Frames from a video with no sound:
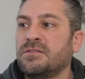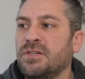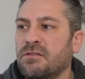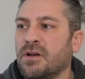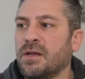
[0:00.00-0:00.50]

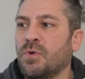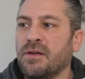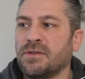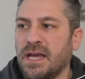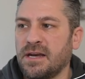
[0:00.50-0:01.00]
Generally,
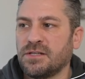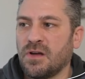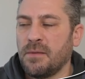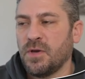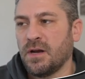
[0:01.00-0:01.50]
whatever data
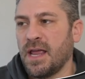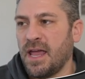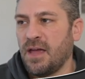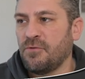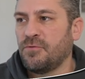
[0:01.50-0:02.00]
type you're going to
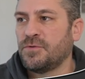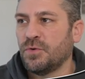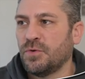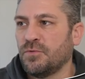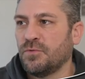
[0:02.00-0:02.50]
have
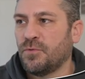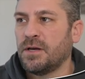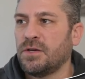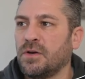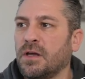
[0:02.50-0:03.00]
for it,
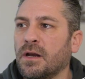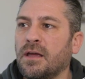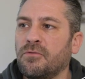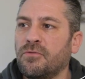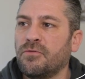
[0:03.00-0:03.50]
you're going to
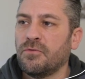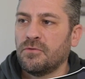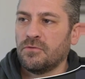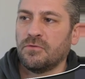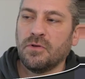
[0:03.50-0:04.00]
have,
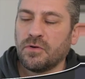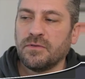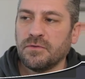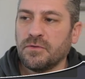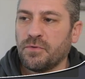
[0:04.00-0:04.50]
look at
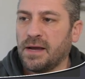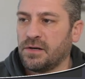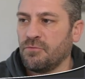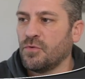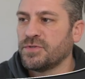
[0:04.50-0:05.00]
the
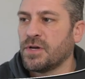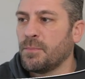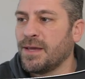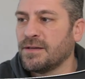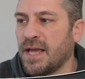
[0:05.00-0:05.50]
routing rules are going to
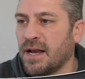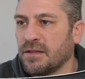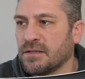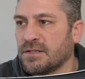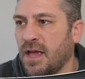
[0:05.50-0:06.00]
be exactly
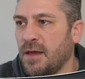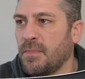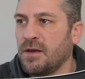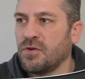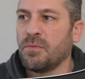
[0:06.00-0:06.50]
the same,
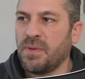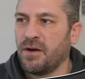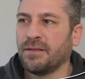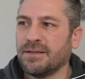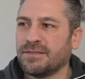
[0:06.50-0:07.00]
and you're
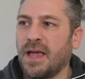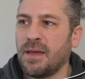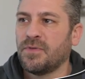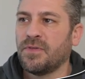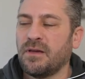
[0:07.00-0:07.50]
comparing the
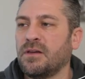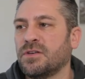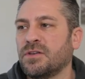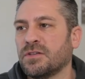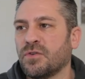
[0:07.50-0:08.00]
same thing. You're
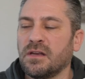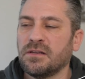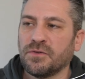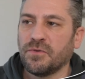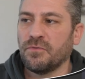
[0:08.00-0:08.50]
just looking at
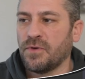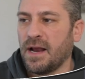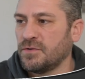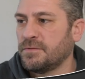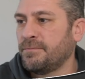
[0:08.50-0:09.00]
different
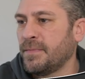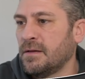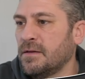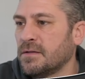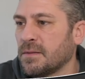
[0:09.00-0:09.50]
values,
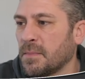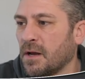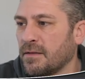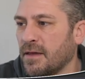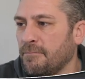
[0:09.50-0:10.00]
something
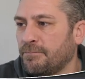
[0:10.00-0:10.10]
like that.